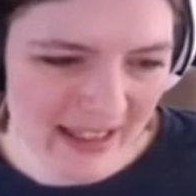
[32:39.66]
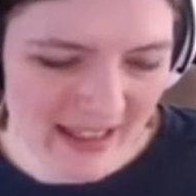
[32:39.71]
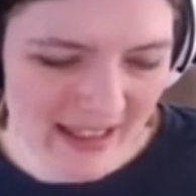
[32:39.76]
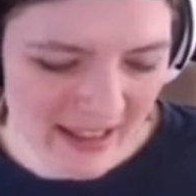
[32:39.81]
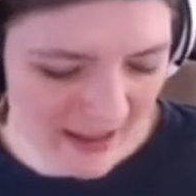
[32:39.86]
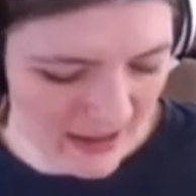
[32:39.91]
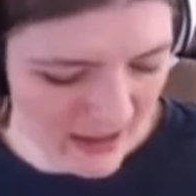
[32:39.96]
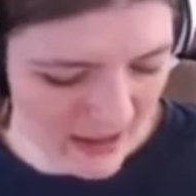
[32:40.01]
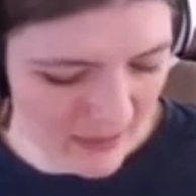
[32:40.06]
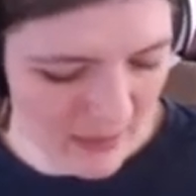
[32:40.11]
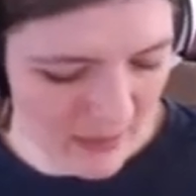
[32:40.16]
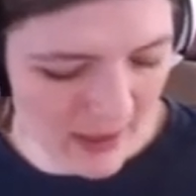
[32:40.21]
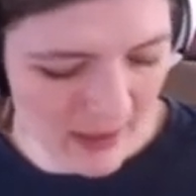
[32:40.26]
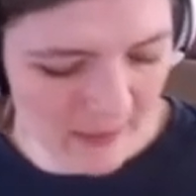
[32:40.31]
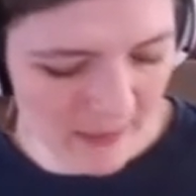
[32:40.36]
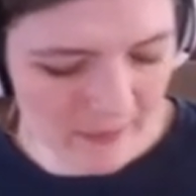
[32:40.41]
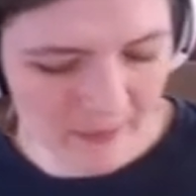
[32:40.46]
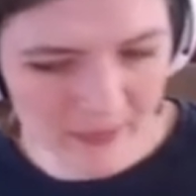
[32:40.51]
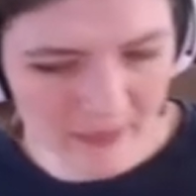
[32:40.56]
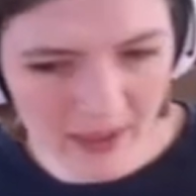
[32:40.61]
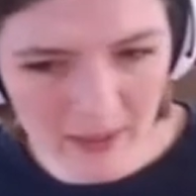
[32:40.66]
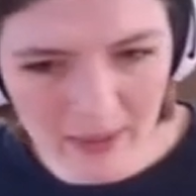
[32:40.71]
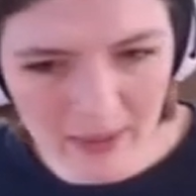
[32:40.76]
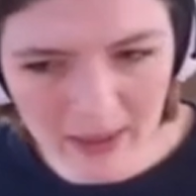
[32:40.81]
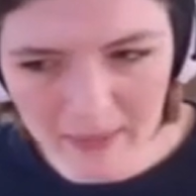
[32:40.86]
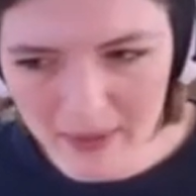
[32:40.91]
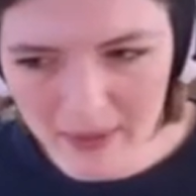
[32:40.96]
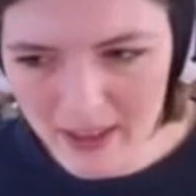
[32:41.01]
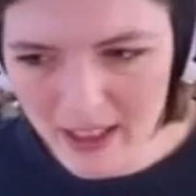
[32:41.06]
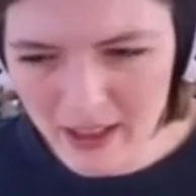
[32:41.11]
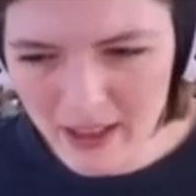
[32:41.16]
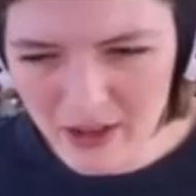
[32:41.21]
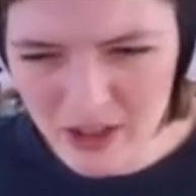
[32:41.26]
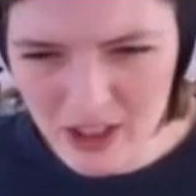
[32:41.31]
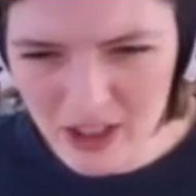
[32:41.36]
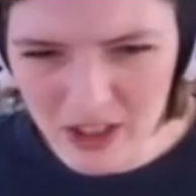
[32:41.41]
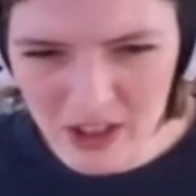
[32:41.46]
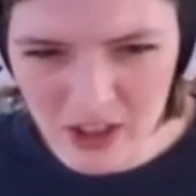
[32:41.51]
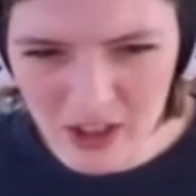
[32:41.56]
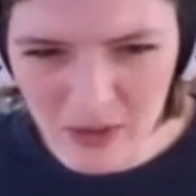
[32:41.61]
sucks, but. I mean, but now
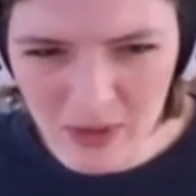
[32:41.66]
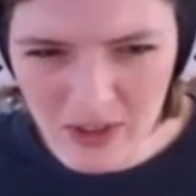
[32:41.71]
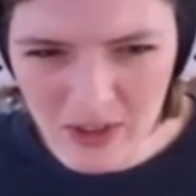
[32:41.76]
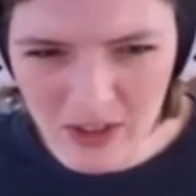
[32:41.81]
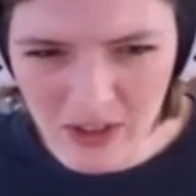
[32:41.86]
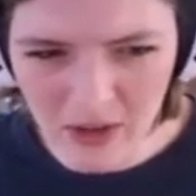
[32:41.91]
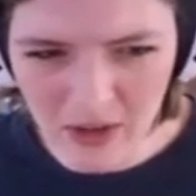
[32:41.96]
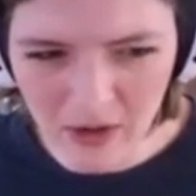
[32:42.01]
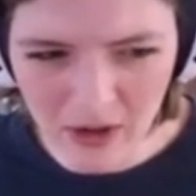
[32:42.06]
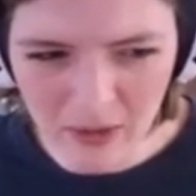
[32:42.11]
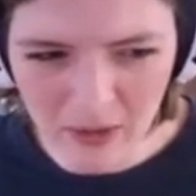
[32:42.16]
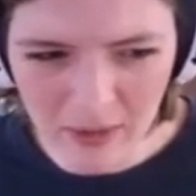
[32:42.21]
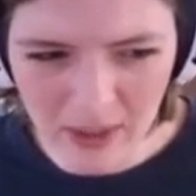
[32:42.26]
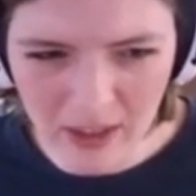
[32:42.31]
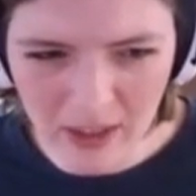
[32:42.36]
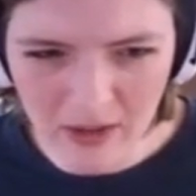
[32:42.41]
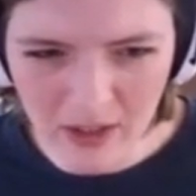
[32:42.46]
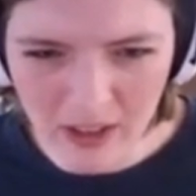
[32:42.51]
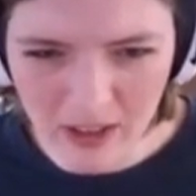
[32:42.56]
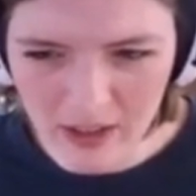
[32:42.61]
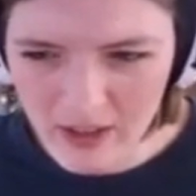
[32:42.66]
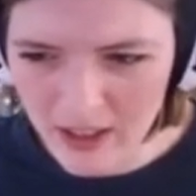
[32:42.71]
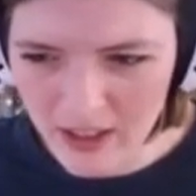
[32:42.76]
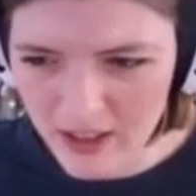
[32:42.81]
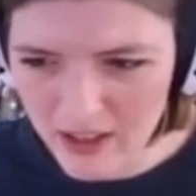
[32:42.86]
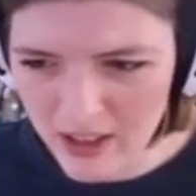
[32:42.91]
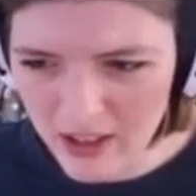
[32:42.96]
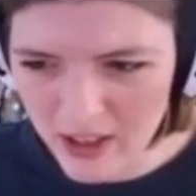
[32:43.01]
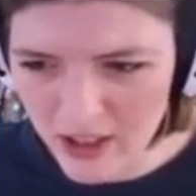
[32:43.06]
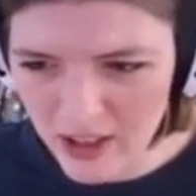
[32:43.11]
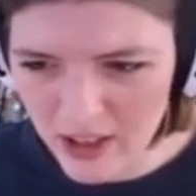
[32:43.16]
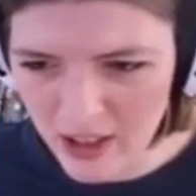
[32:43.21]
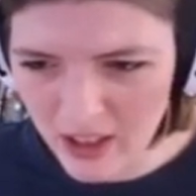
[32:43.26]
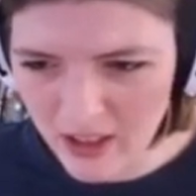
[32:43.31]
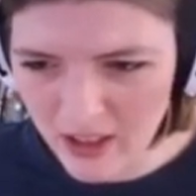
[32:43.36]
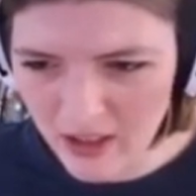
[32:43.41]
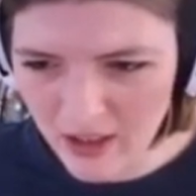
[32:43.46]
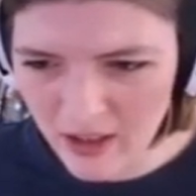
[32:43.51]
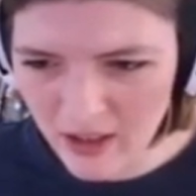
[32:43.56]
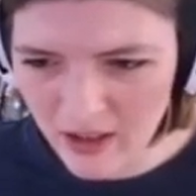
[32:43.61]
she went to the orthopedic doctor yesterday and she got
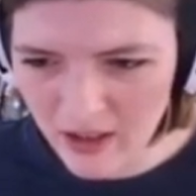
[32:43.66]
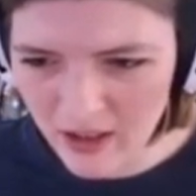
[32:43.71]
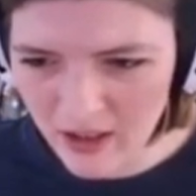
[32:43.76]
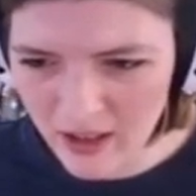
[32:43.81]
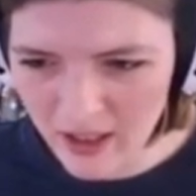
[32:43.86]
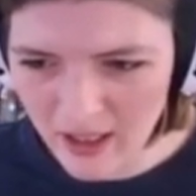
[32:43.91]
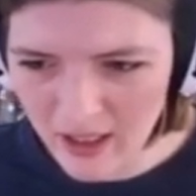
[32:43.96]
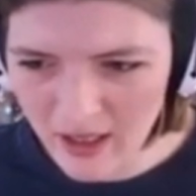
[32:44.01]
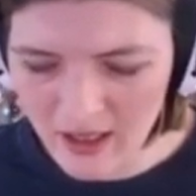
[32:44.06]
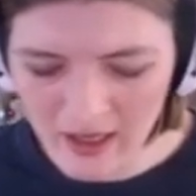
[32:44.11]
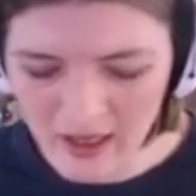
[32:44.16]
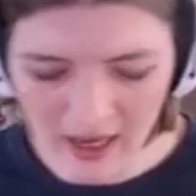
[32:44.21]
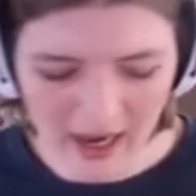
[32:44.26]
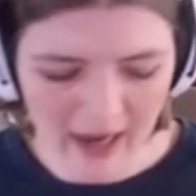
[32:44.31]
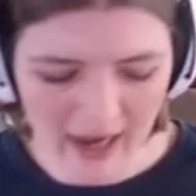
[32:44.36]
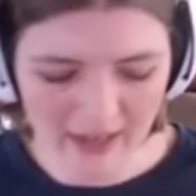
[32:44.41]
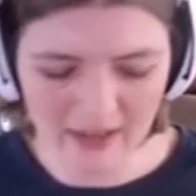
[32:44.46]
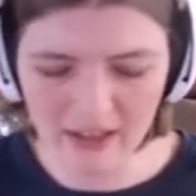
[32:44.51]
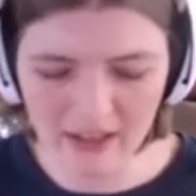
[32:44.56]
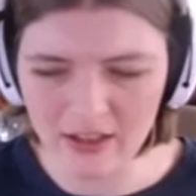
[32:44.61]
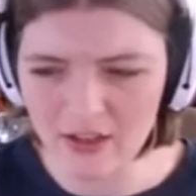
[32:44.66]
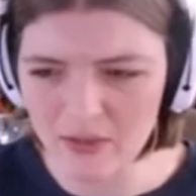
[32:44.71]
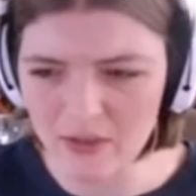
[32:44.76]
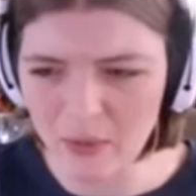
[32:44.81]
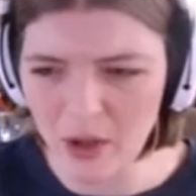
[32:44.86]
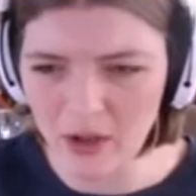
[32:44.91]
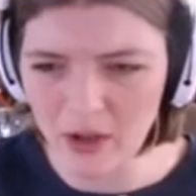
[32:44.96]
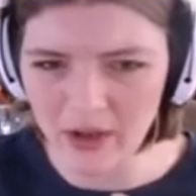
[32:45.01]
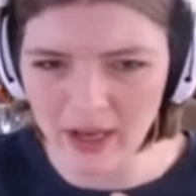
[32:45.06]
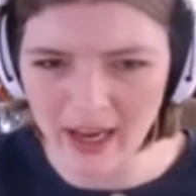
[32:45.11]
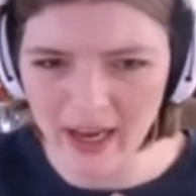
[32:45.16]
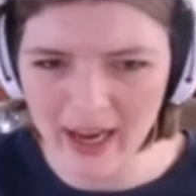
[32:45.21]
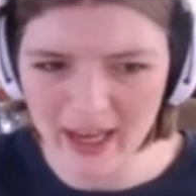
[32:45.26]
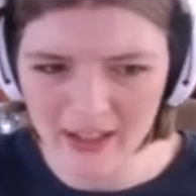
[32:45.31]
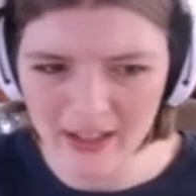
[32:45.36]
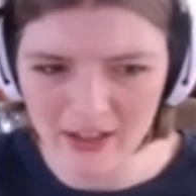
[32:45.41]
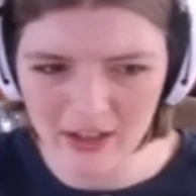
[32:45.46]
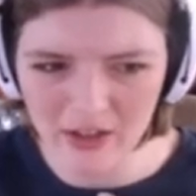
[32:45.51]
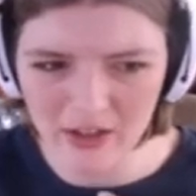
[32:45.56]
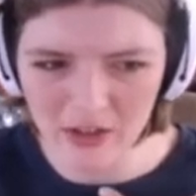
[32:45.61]
a cast, like a smaller
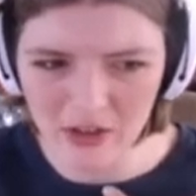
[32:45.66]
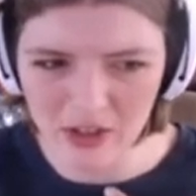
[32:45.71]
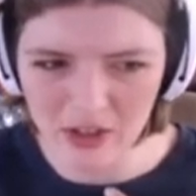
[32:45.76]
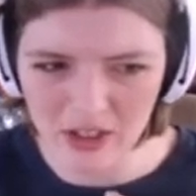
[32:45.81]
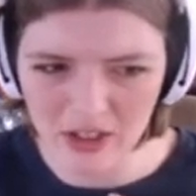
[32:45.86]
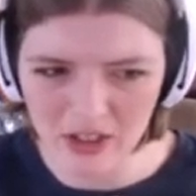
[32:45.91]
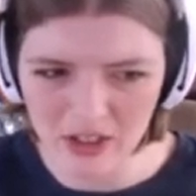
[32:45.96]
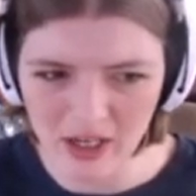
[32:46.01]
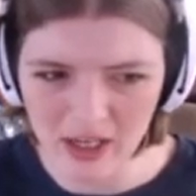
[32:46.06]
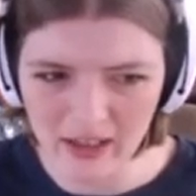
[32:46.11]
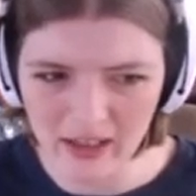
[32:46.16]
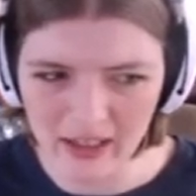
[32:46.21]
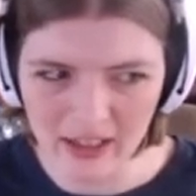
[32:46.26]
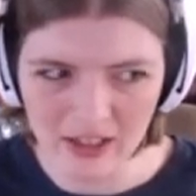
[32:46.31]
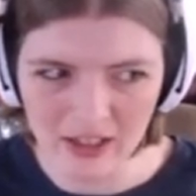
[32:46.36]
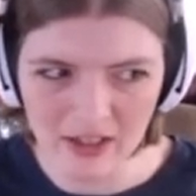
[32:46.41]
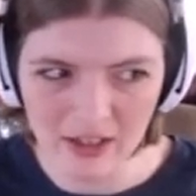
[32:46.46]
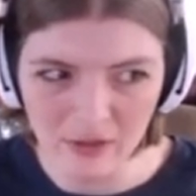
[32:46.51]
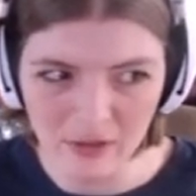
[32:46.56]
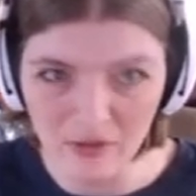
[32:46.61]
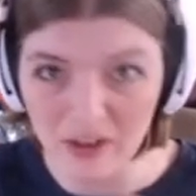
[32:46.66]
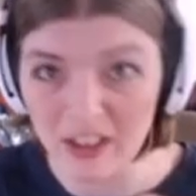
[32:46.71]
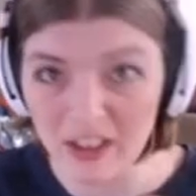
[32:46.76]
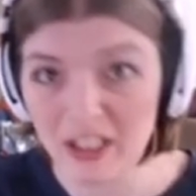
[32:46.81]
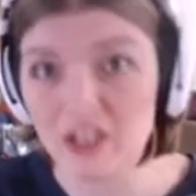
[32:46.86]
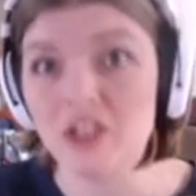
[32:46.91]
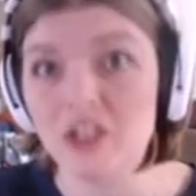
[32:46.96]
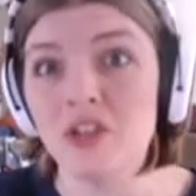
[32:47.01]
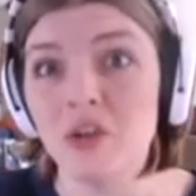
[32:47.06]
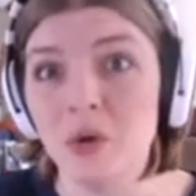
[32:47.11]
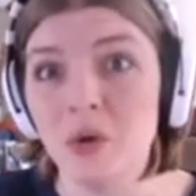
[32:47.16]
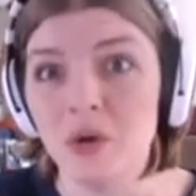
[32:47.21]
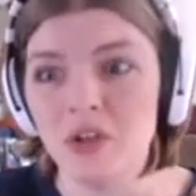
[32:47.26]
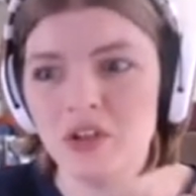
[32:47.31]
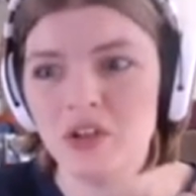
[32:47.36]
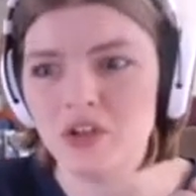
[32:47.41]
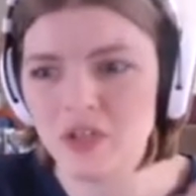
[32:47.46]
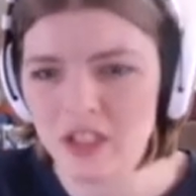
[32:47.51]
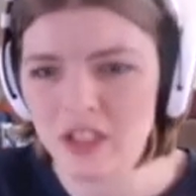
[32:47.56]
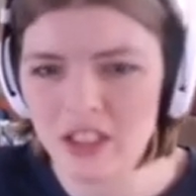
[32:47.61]
cast, so she's not like, she doesn't feel like it's so
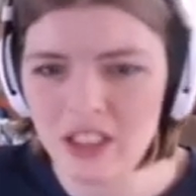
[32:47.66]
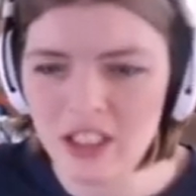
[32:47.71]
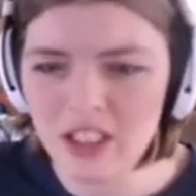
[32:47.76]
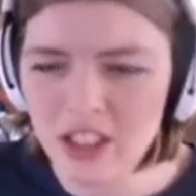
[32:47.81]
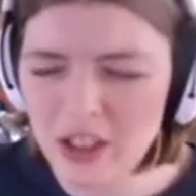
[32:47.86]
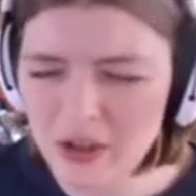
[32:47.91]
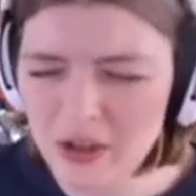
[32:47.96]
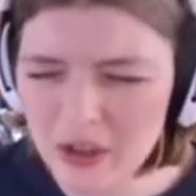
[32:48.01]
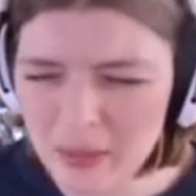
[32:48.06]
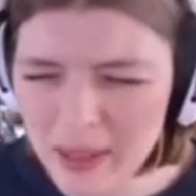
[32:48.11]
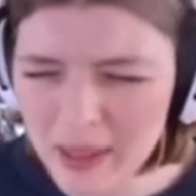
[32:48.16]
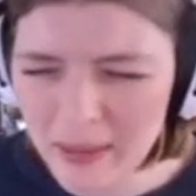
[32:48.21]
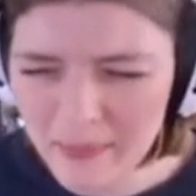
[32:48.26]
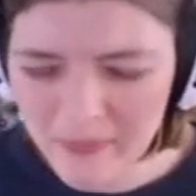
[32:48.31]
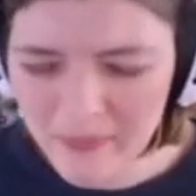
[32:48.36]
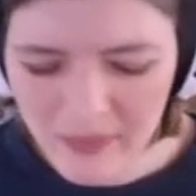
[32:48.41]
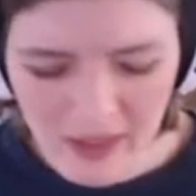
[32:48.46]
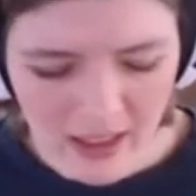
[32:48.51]
constricted, you know what I mean?